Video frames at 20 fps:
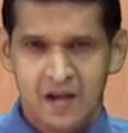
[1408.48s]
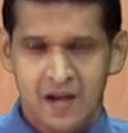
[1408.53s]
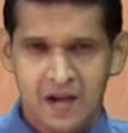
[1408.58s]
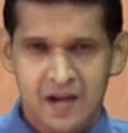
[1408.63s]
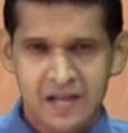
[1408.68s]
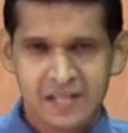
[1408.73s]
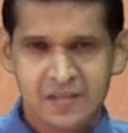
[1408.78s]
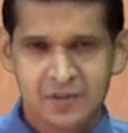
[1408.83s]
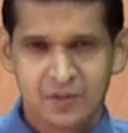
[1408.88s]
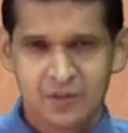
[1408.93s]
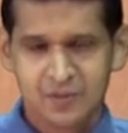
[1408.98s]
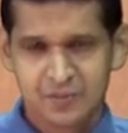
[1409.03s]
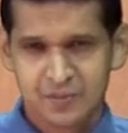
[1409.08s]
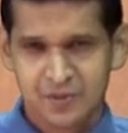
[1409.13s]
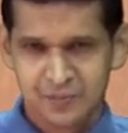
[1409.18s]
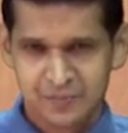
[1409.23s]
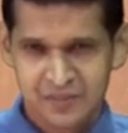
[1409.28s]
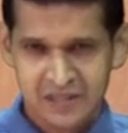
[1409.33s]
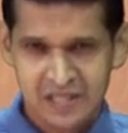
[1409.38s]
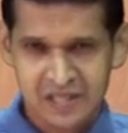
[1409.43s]
I hope
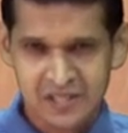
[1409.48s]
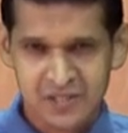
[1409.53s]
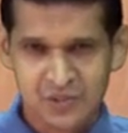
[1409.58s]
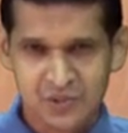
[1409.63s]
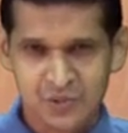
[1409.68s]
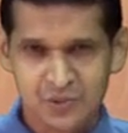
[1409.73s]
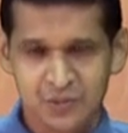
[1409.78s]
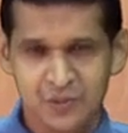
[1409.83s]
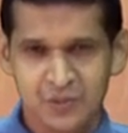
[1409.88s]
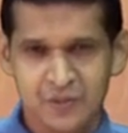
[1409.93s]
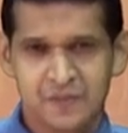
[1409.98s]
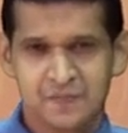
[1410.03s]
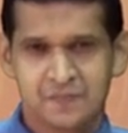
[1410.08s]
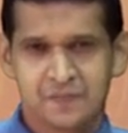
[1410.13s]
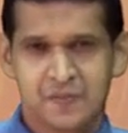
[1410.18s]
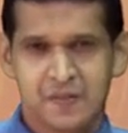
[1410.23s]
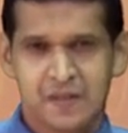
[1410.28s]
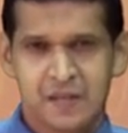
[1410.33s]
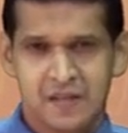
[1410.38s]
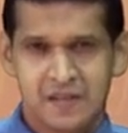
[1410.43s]
to meet you
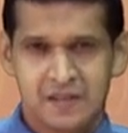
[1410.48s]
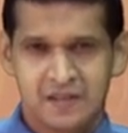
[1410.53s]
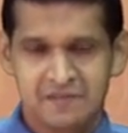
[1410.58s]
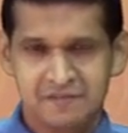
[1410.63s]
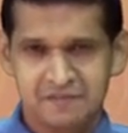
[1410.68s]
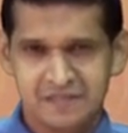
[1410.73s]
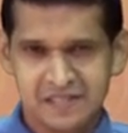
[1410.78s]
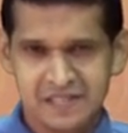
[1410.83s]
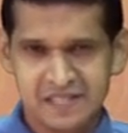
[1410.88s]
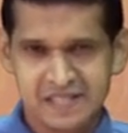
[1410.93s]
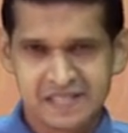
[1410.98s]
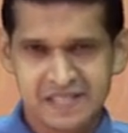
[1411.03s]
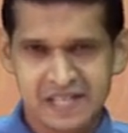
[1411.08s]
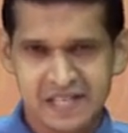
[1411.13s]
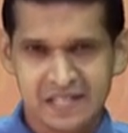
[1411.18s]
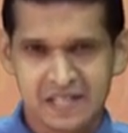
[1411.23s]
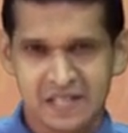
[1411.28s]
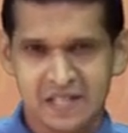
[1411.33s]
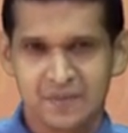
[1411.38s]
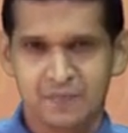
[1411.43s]
with the
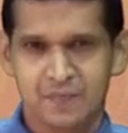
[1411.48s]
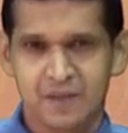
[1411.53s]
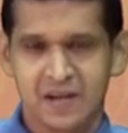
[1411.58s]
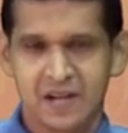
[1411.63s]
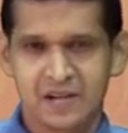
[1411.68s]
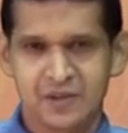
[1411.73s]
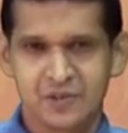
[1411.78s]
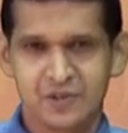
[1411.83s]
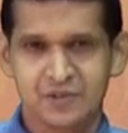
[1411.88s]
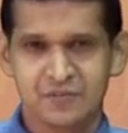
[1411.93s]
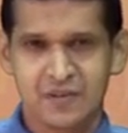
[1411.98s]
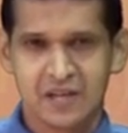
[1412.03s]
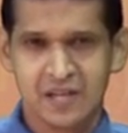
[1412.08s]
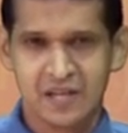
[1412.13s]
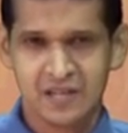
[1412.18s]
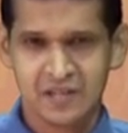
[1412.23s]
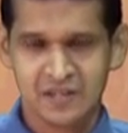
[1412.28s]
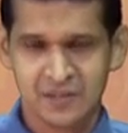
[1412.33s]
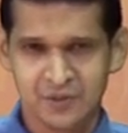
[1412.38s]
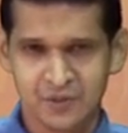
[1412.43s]
second part of
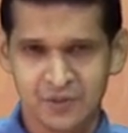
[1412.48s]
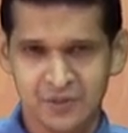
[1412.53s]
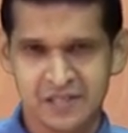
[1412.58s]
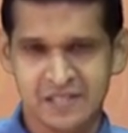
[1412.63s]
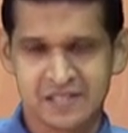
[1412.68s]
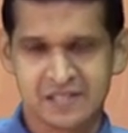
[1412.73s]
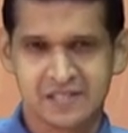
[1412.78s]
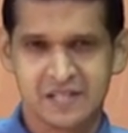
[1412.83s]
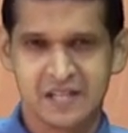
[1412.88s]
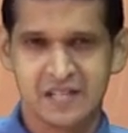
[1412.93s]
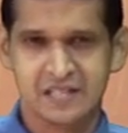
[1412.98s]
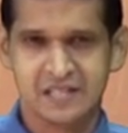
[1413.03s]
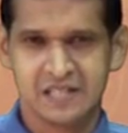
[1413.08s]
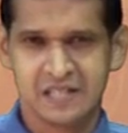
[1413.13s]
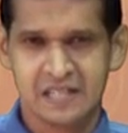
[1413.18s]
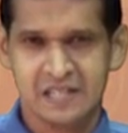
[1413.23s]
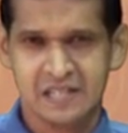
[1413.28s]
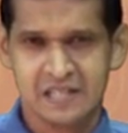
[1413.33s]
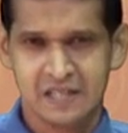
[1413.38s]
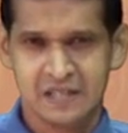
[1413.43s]
notice
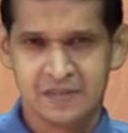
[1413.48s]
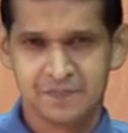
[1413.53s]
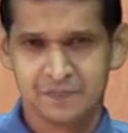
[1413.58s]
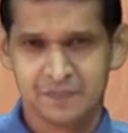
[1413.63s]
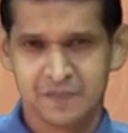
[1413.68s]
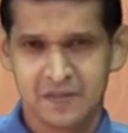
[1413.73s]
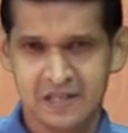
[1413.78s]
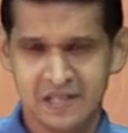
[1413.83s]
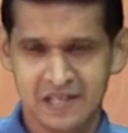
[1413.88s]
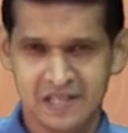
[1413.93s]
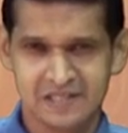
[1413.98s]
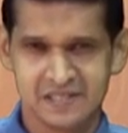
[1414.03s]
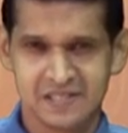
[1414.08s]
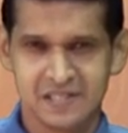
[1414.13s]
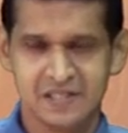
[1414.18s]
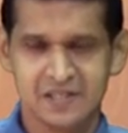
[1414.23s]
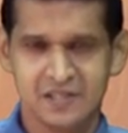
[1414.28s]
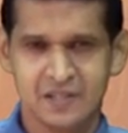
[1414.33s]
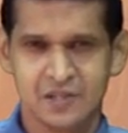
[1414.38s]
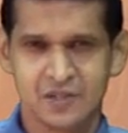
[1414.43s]
writing
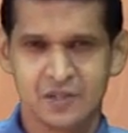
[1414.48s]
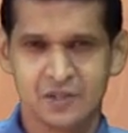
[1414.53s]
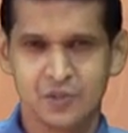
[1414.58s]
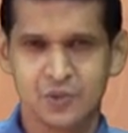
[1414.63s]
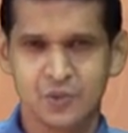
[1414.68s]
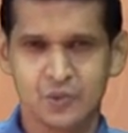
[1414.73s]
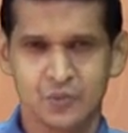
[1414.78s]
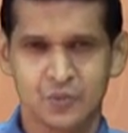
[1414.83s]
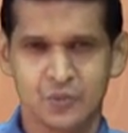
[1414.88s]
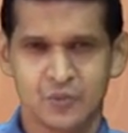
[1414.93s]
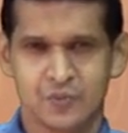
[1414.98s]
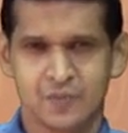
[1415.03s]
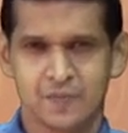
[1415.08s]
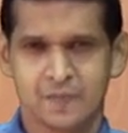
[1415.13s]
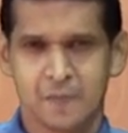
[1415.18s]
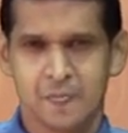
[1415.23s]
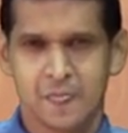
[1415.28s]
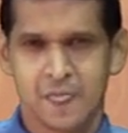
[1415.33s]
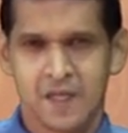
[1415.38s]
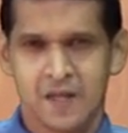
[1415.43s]
lesson 2.
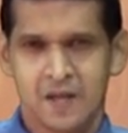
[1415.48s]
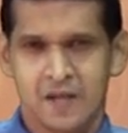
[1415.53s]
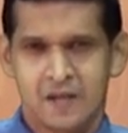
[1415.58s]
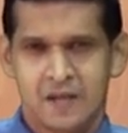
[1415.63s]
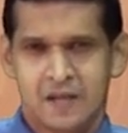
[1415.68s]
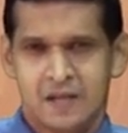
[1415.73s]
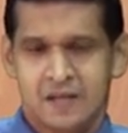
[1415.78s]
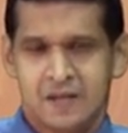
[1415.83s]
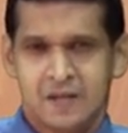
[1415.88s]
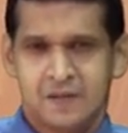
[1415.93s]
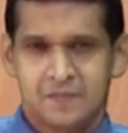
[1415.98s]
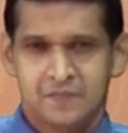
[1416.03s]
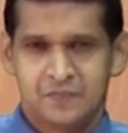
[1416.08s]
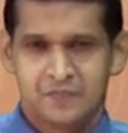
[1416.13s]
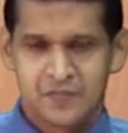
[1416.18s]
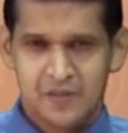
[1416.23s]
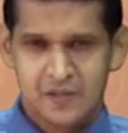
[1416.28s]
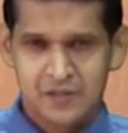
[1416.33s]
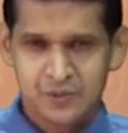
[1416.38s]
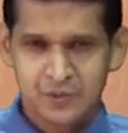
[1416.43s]

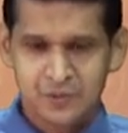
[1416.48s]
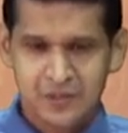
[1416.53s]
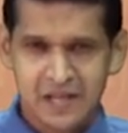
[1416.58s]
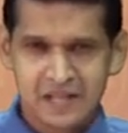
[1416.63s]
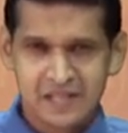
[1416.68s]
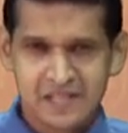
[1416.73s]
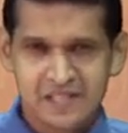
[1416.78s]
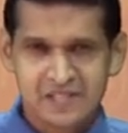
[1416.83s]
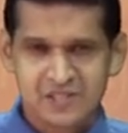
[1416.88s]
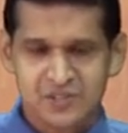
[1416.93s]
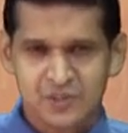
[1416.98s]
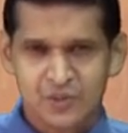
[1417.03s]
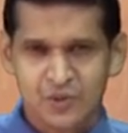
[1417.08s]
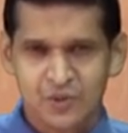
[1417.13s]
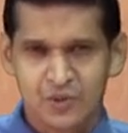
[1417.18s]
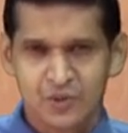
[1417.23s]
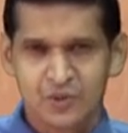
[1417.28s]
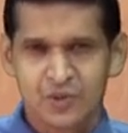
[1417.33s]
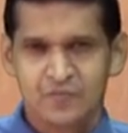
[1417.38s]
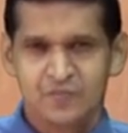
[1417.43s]
You can
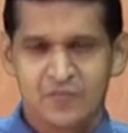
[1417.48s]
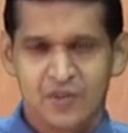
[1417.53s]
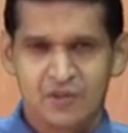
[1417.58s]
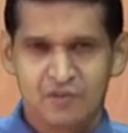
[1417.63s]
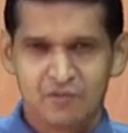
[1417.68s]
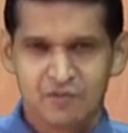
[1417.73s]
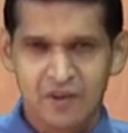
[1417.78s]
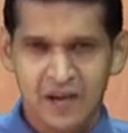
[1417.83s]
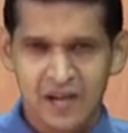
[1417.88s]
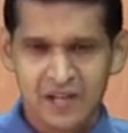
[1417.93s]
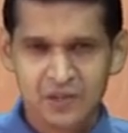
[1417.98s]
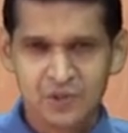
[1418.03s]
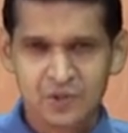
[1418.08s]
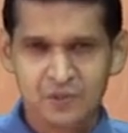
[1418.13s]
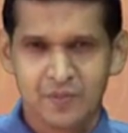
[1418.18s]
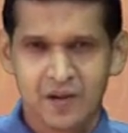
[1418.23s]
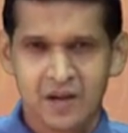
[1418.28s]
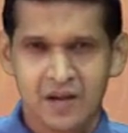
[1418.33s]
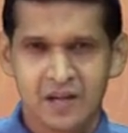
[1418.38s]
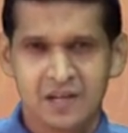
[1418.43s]
score 5
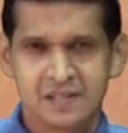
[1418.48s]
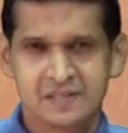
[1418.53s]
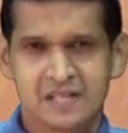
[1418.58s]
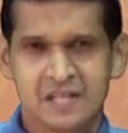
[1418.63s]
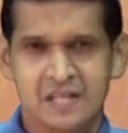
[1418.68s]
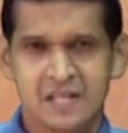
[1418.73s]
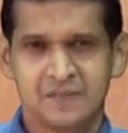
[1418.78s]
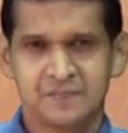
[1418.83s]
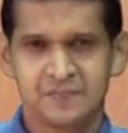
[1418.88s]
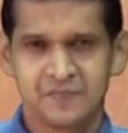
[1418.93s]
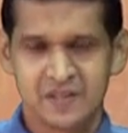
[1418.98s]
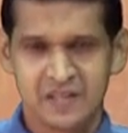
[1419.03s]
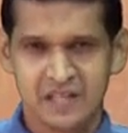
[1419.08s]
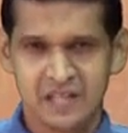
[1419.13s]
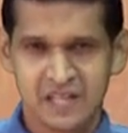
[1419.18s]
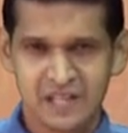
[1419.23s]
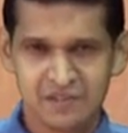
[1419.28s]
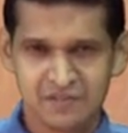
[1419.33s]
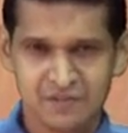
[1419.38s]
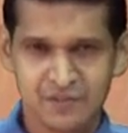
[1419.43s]
marks
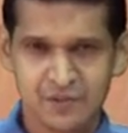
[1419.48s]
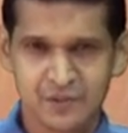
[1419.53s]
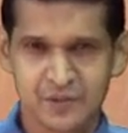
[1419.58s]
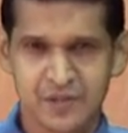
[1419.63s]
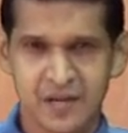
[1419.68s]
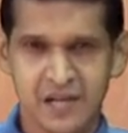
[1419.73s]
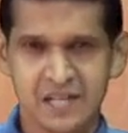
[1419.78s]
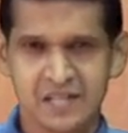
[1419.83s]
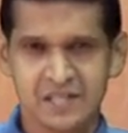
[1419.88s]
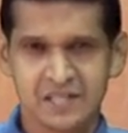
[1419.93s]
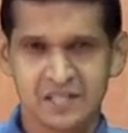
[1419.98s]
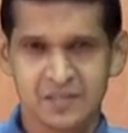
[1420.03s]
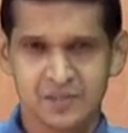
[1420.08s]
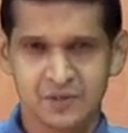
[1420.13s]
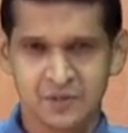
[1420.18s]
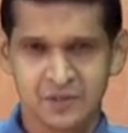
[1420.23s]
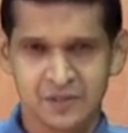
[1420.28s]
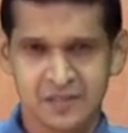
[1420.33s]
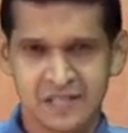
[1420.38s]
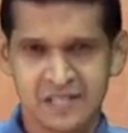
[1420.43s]
if you write a
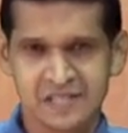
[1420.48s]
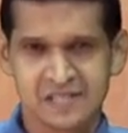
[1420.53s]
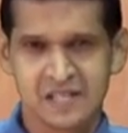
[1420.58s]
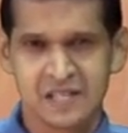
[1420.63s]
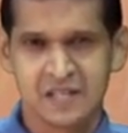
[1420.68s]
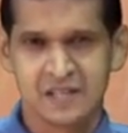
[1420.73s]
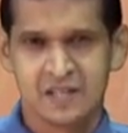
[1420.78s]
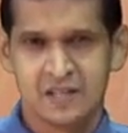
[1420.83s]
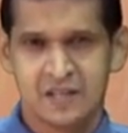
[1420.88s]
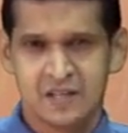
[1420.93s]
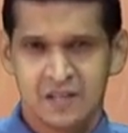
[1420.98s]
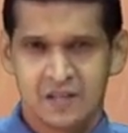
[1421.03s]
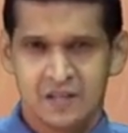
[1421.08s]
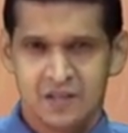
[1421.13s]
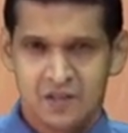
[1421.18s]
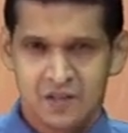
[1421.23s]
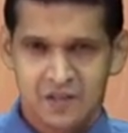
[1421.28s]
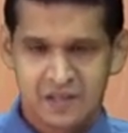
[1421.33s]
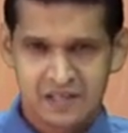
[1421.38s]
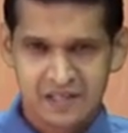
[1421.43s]
notice
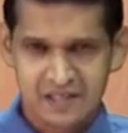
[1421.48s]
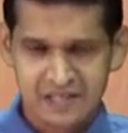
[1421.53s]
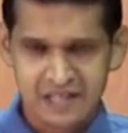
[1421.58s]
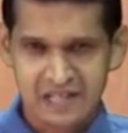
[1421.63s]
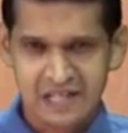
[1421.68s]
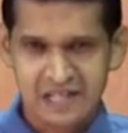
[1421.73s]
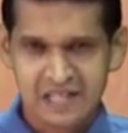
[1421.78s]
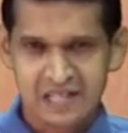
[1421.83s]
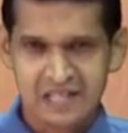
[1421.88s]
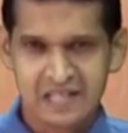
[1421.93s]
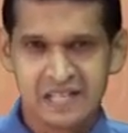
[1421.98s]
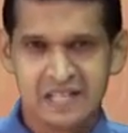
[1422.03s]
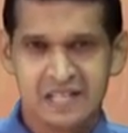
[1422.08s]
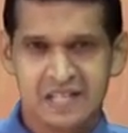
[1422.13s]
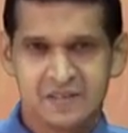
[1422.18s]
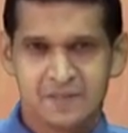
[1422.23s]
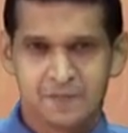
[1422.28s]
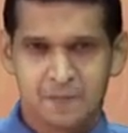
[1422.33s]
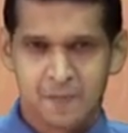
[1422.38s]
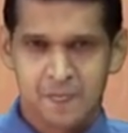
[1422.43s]
correctly
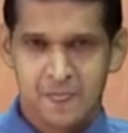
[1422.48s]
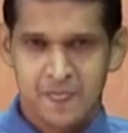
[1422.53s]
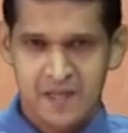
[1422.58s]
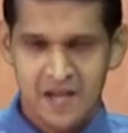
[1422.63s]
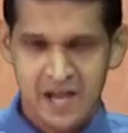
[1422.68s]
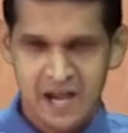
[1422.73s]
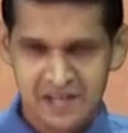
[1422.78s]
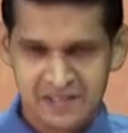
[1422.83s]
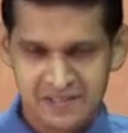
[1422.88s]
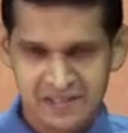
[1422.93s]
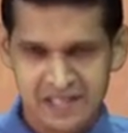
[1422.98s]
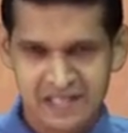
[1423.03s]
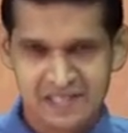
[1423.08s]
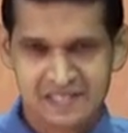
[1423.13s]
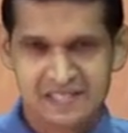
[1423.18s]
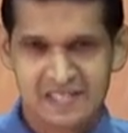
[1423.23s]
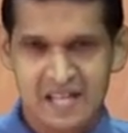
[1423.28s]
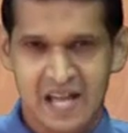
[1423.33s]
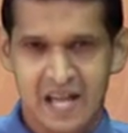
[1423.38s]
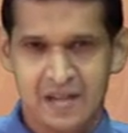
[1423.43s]
at the
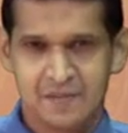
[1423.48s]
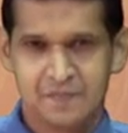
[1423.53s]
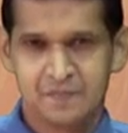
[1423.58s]
exam.